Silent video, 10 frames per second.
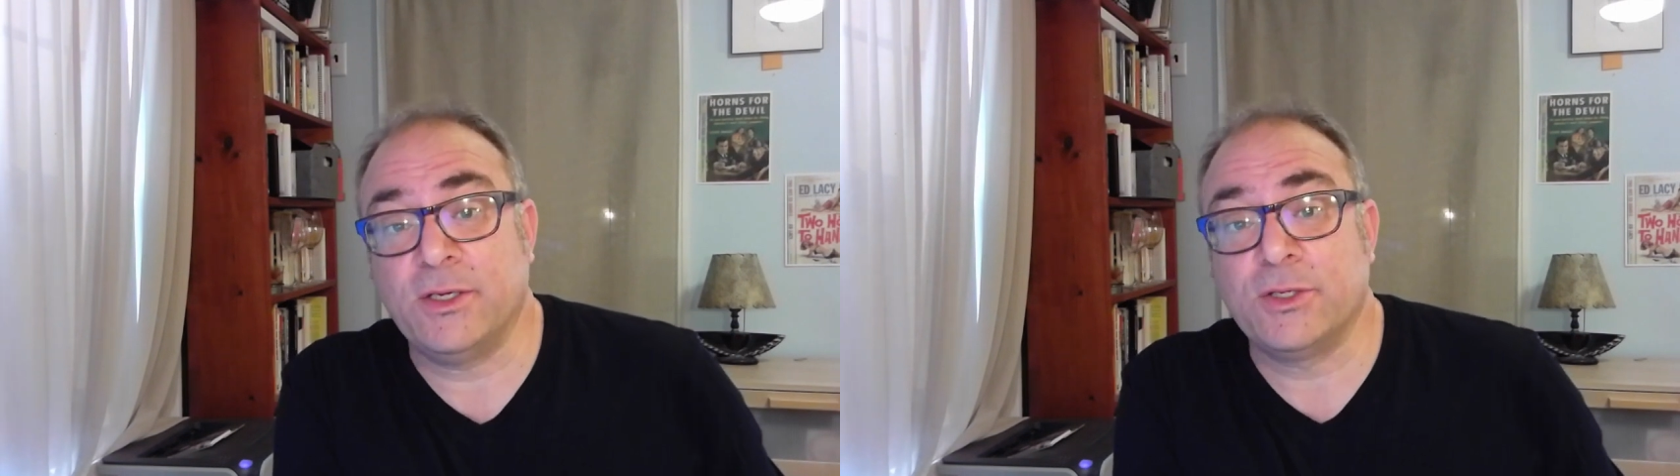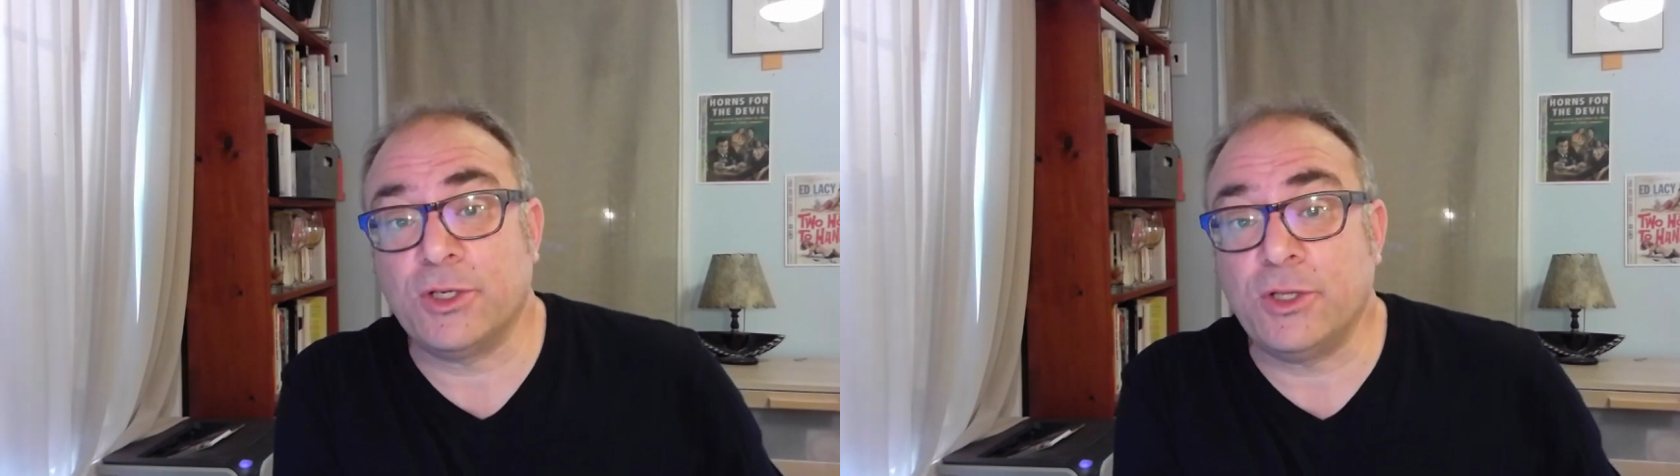
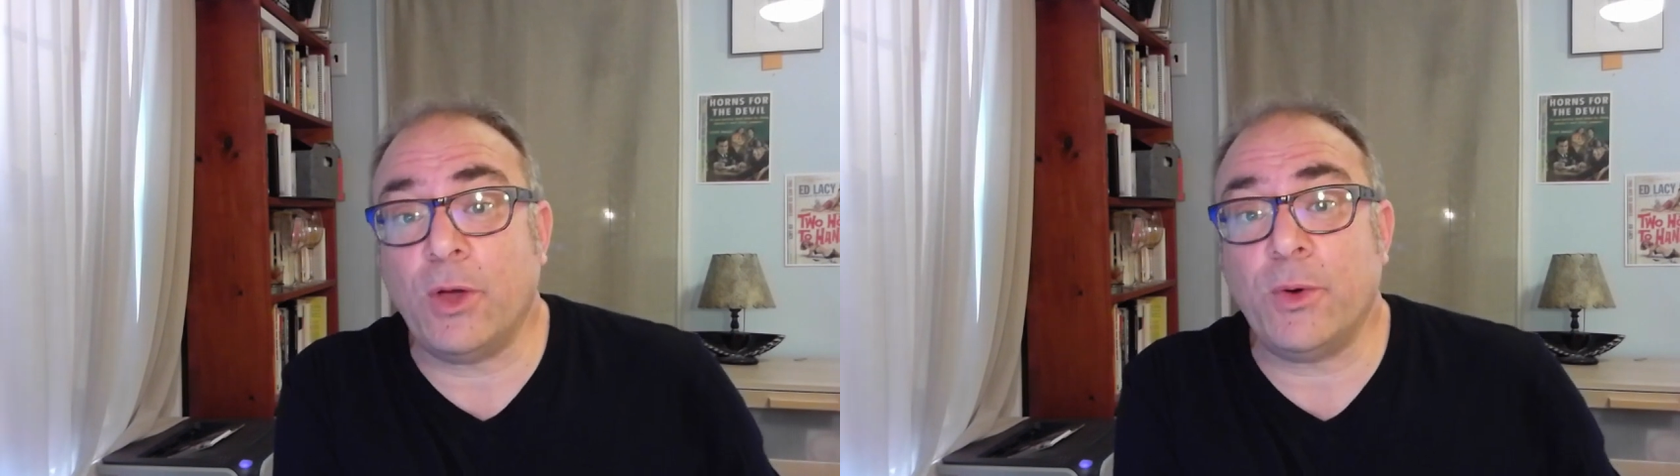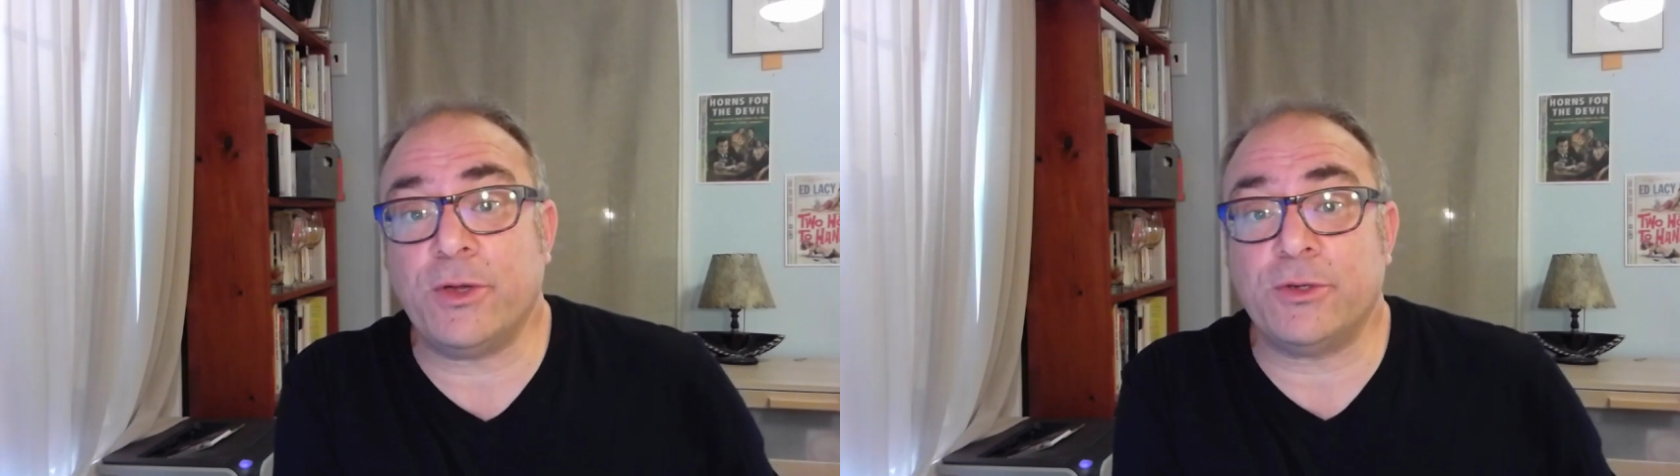to
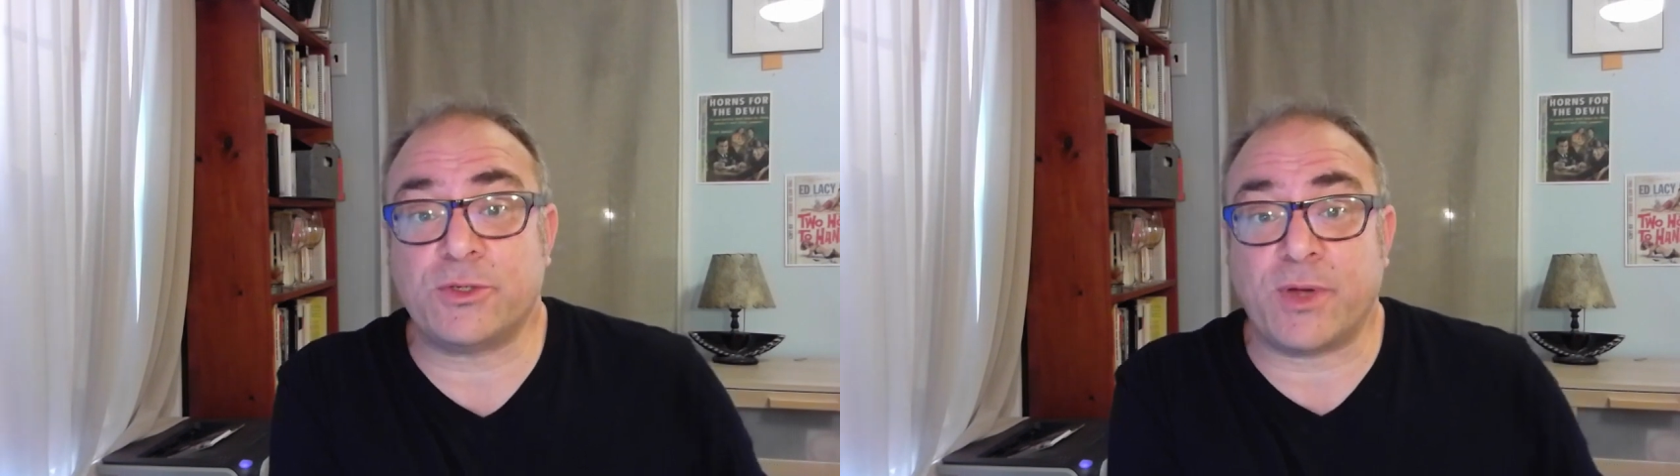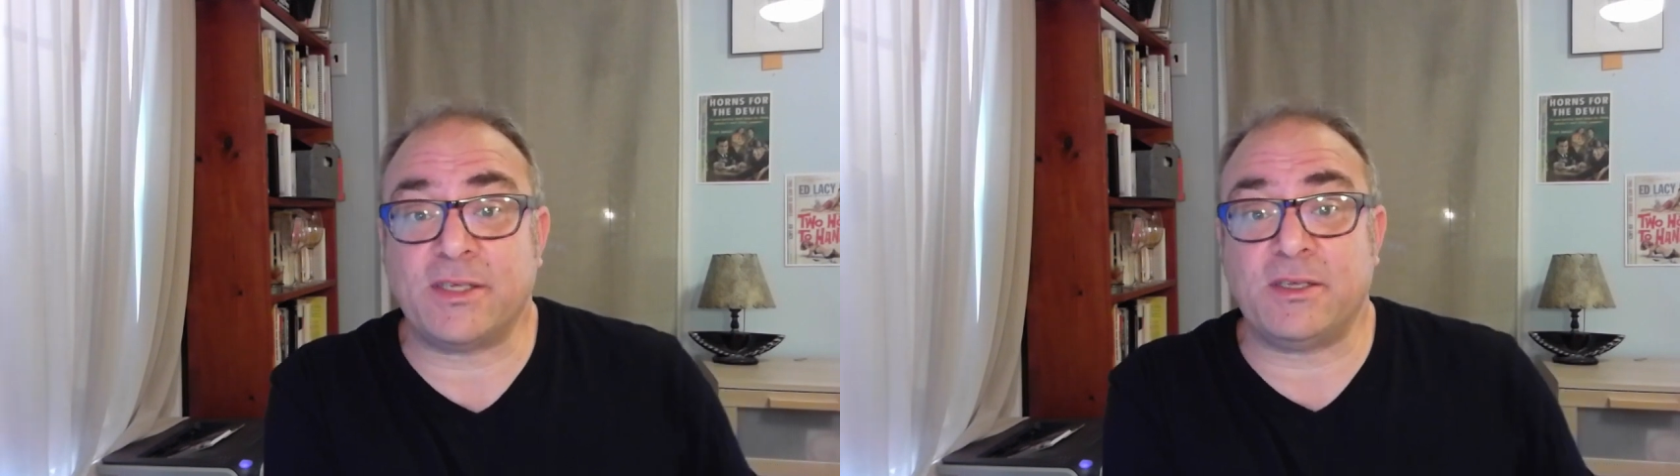lower your
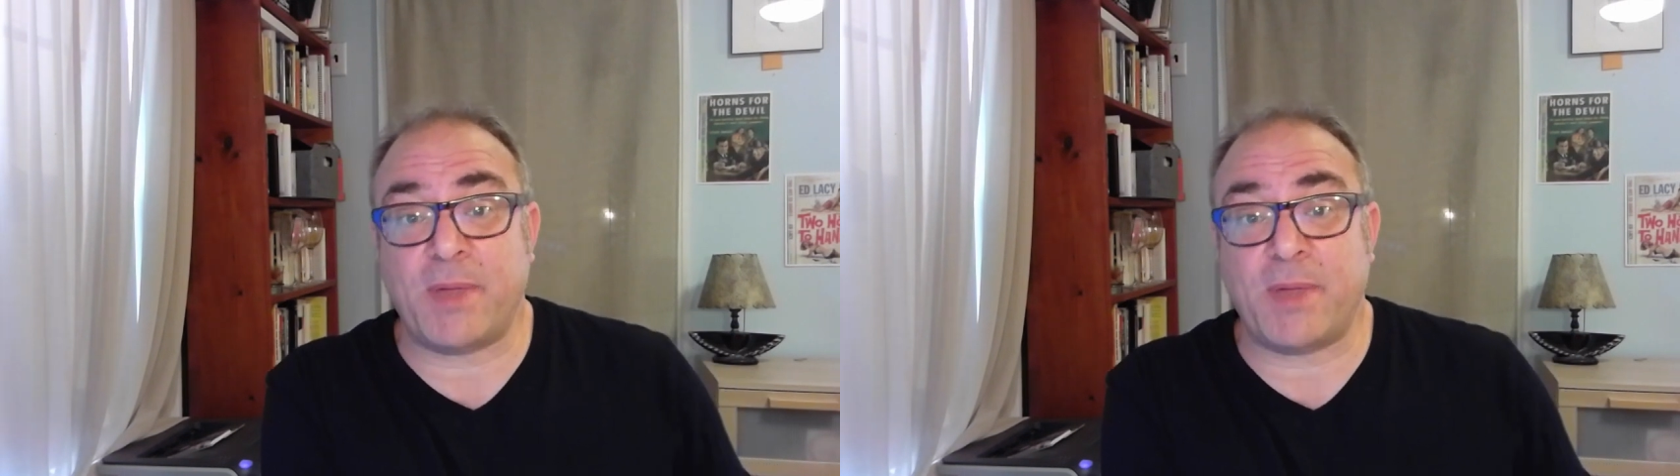stress and